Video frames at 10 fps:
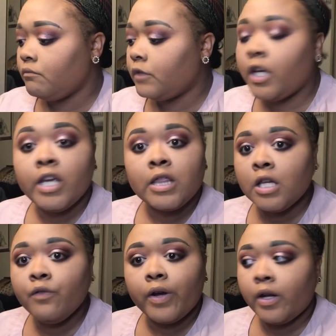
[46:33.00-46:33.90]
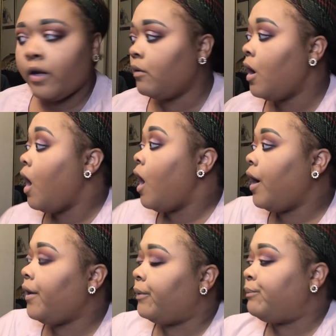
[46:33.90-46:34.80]
can't think right now.
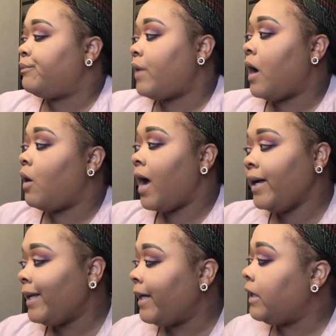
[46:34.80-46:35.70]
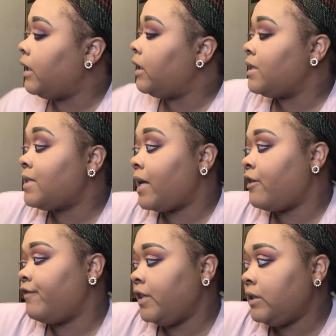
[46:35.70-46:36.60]
I'll highlight and then set our
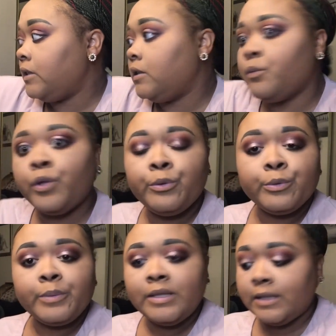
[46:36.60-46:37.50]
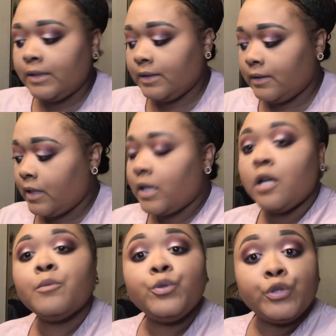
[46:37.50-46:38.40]
face, and we will be done. I think I'm
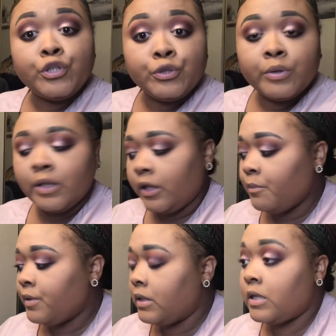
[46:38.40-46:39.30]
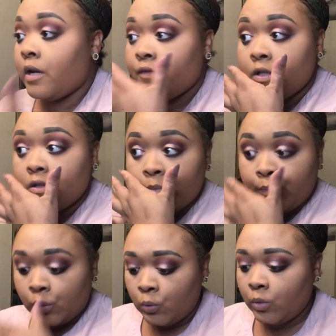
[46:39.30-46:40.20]
gonna do a nude lip since I have such a
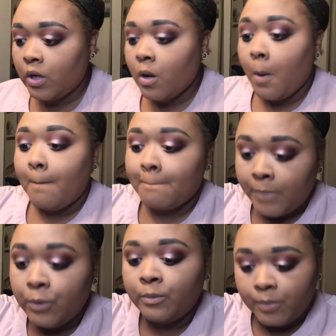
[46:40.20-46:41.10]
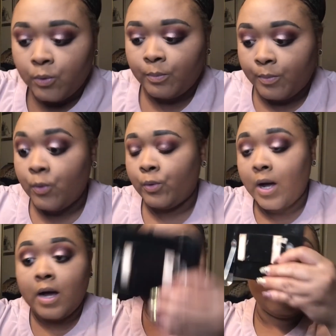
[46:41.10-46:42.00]
bold
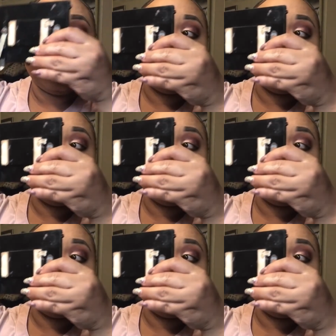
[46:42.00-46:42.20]
eye.